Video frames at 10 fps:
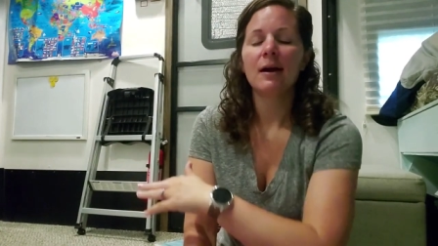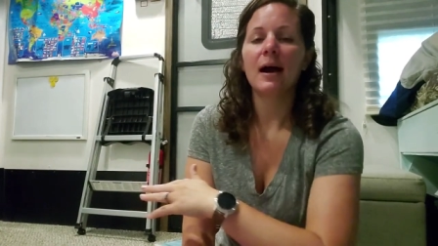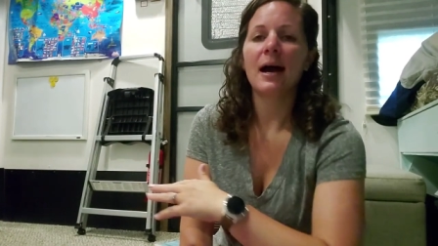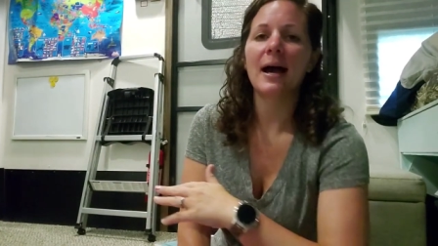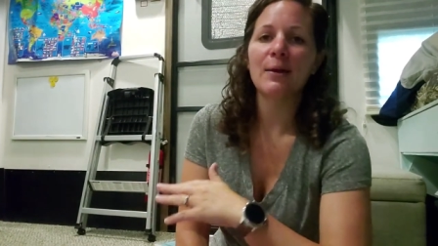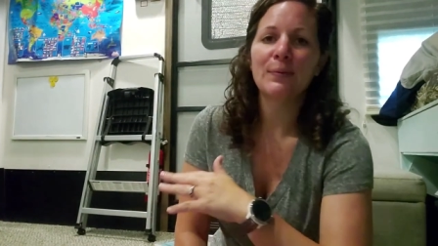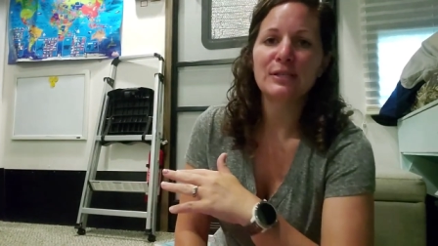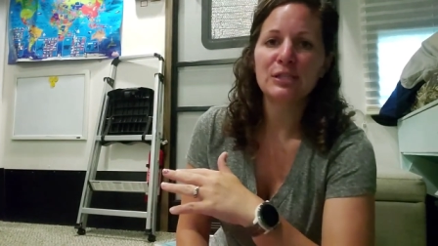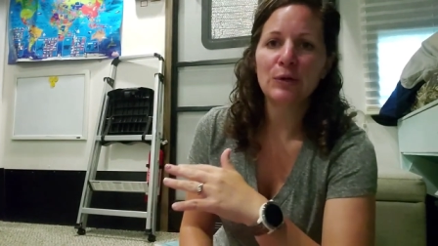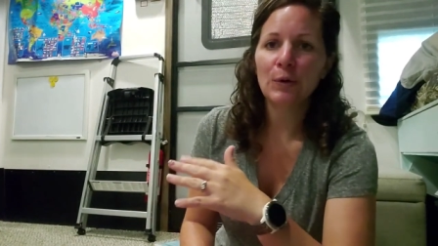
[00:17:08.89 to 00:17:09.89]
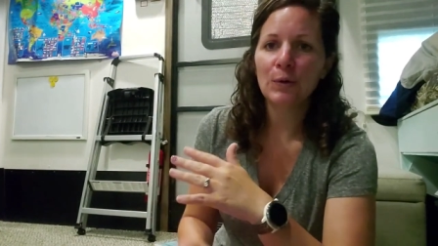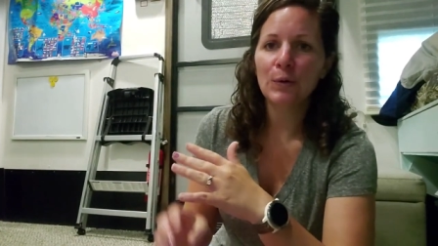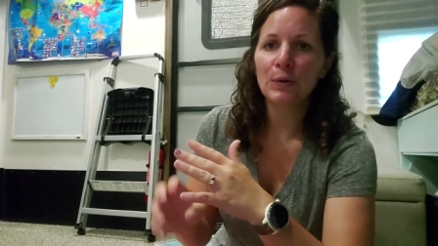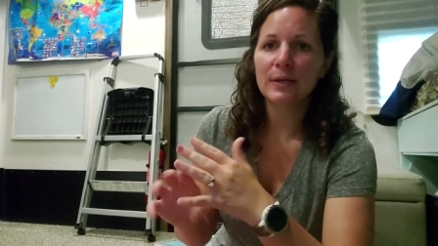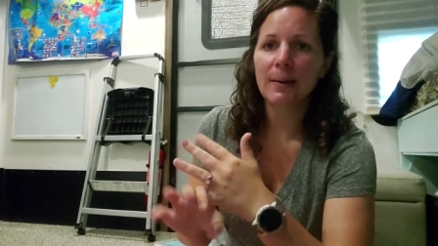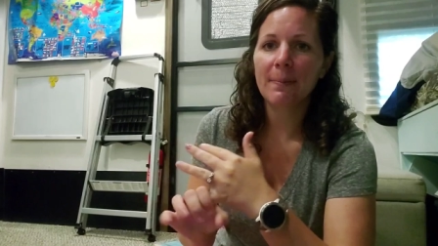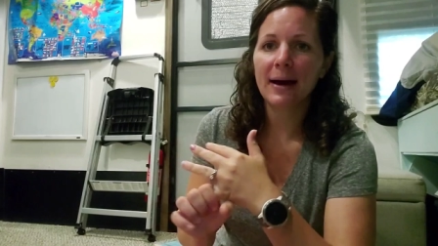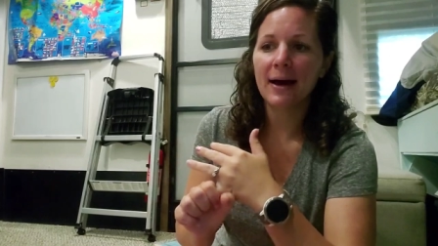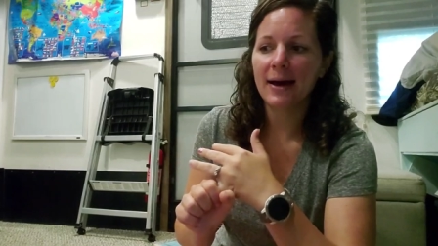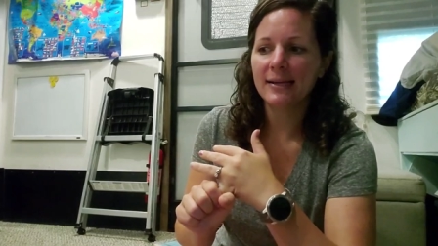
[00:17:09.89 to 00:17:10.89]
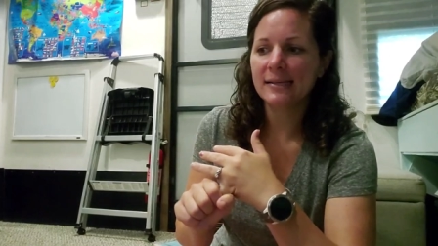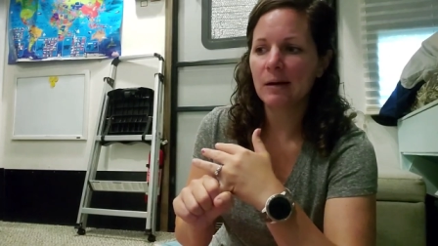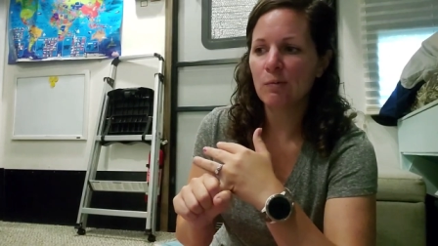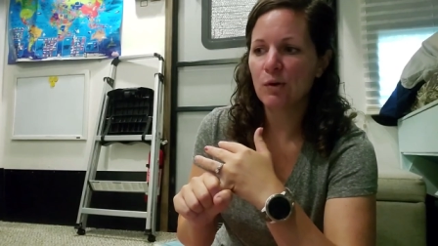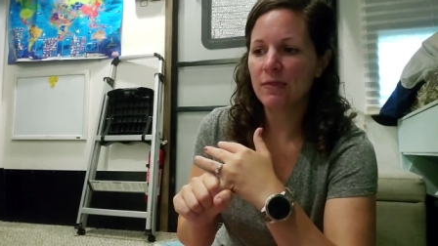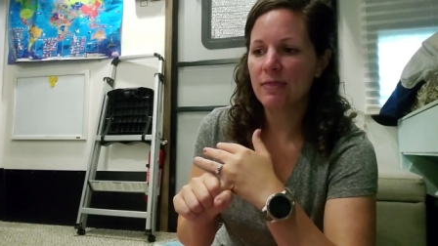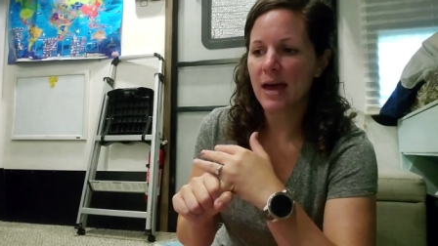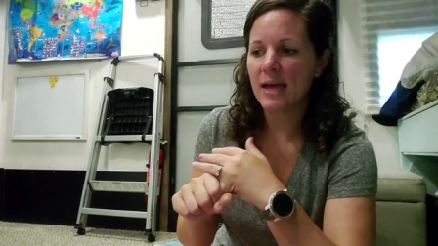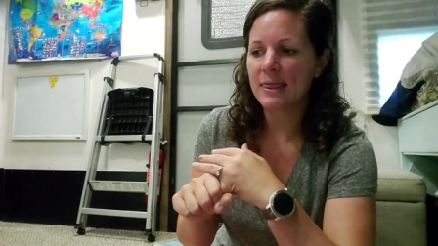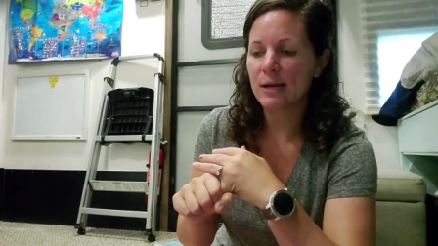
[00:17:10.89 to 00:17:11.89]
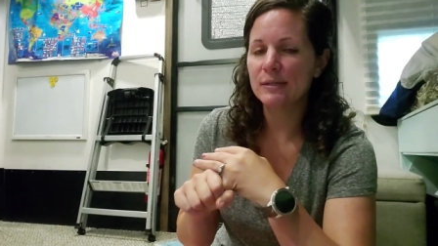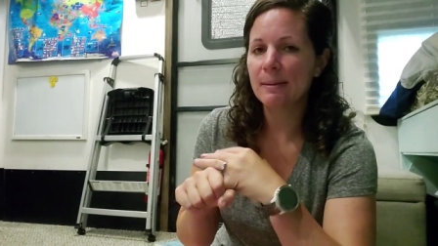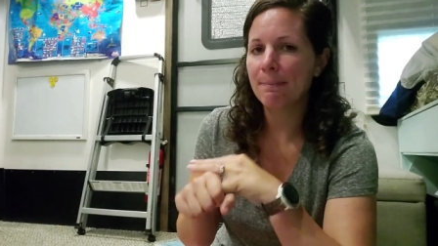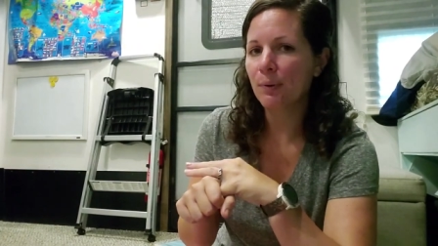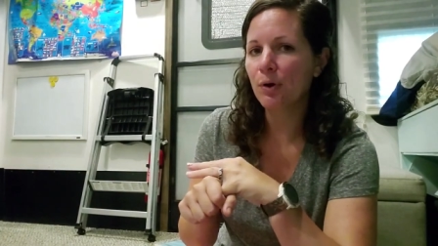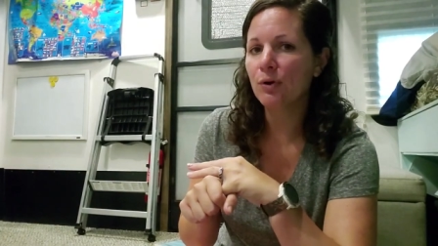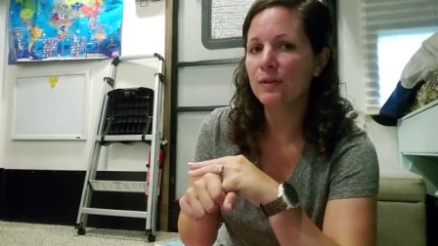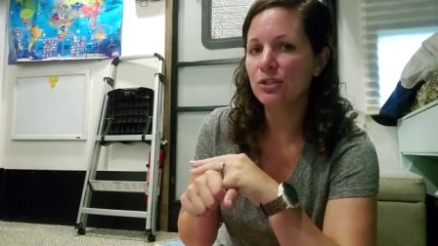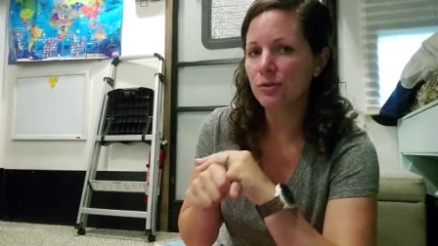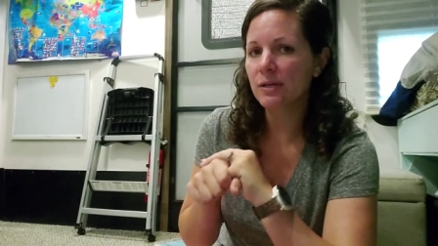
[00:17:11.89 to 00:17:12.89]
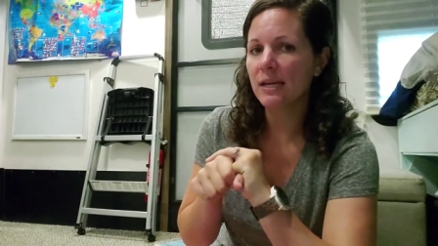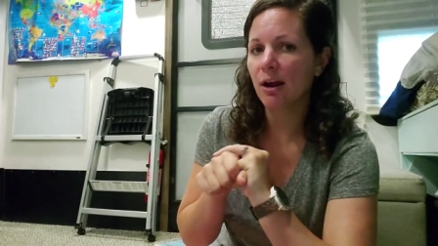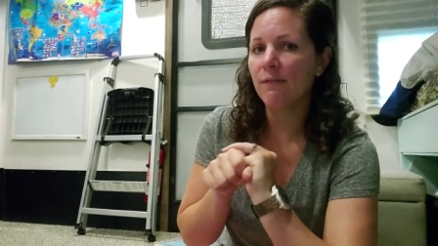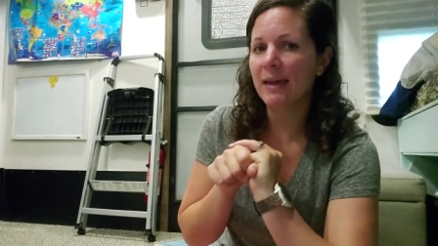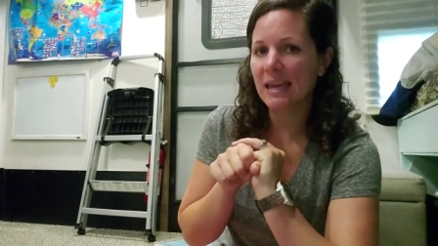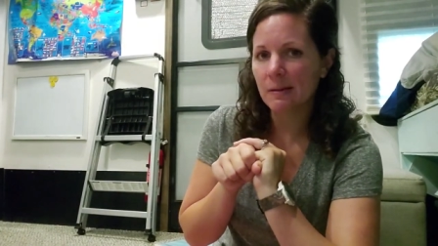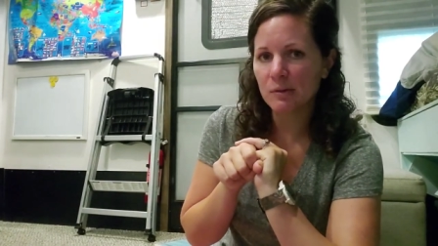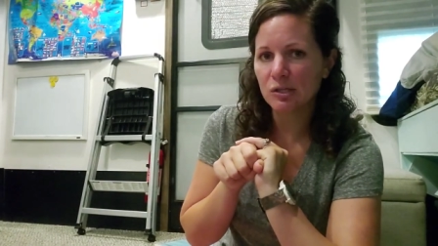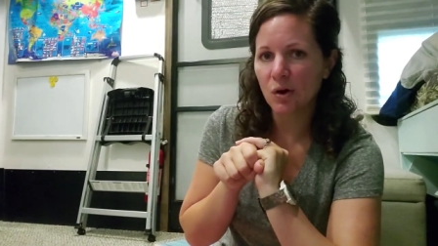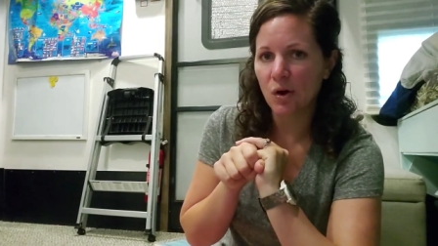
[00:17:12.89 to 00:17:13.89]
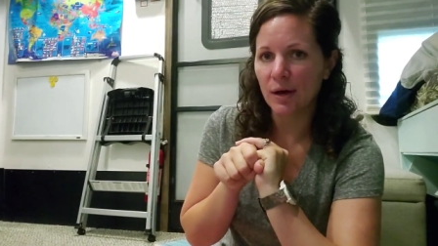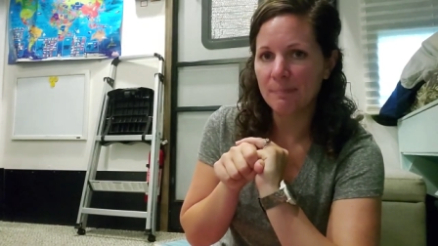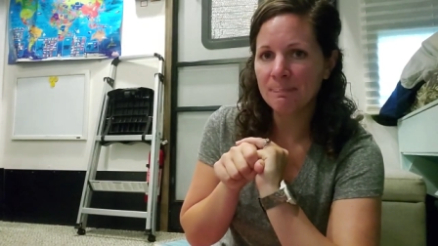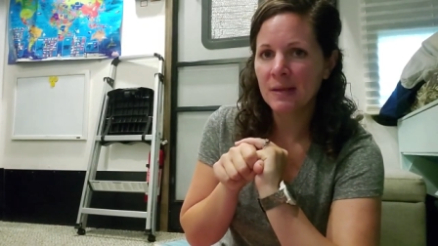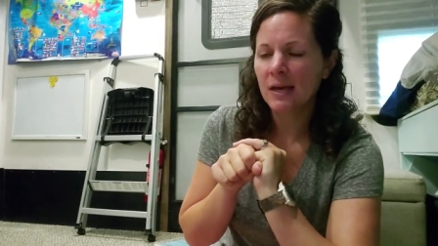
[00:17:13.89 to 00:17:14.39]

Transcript: I was told by someone that there is a book that you can get off of Amazon.